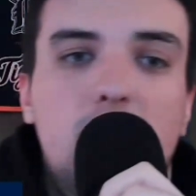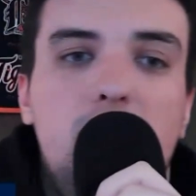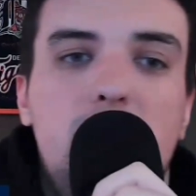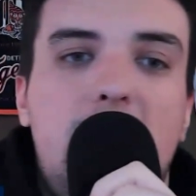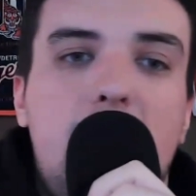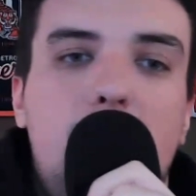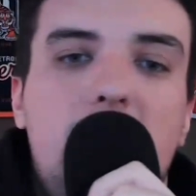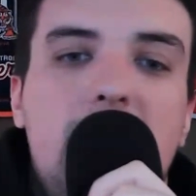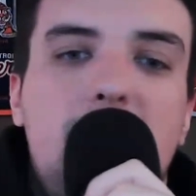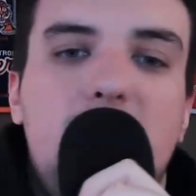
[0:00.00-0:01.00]
We'll do that
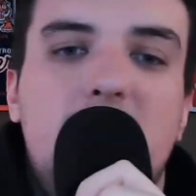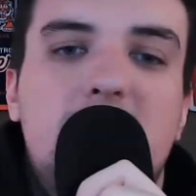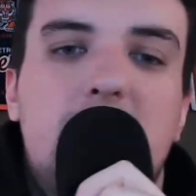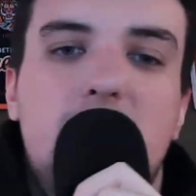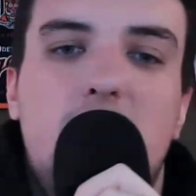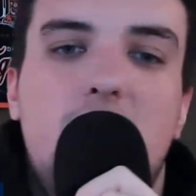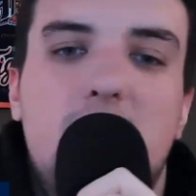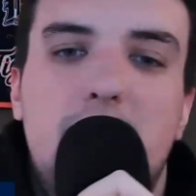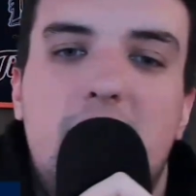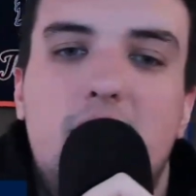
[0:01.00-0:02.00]
right after I tell
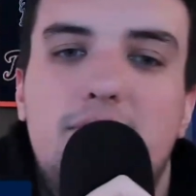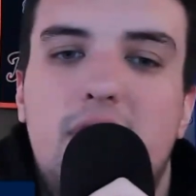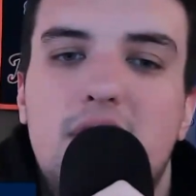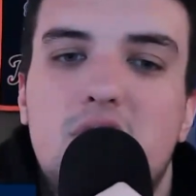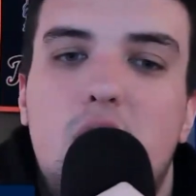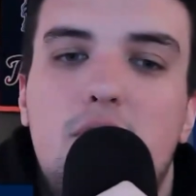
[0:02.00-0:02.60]
y'all about our friends